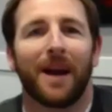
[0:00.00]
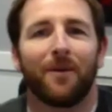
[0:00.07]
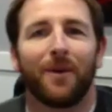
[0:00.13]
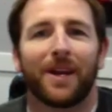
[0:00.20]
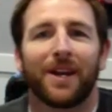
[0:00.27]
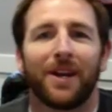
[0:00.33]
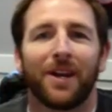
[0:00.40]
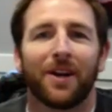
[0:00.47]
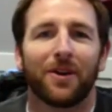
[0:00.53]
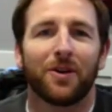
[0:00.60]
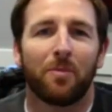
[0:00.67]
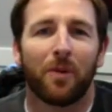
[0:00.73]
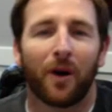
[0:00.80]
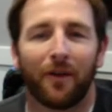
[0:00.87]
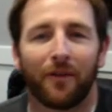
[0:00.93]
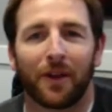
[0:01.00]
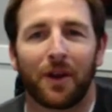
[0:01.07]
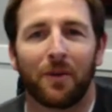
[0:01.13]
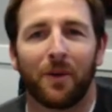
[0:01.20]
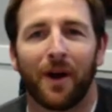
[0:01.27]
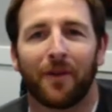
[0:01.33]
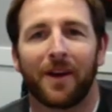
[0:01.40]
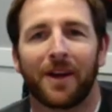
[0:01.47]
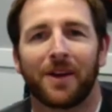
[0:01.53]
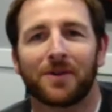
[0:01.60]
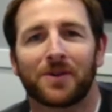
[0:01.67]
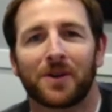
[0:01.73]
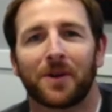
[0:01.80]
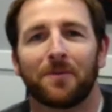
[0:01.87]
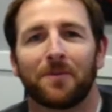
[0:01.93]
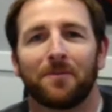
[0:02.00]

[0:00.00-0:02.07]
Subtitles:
we can hear you perfectly well. Thank you, sir.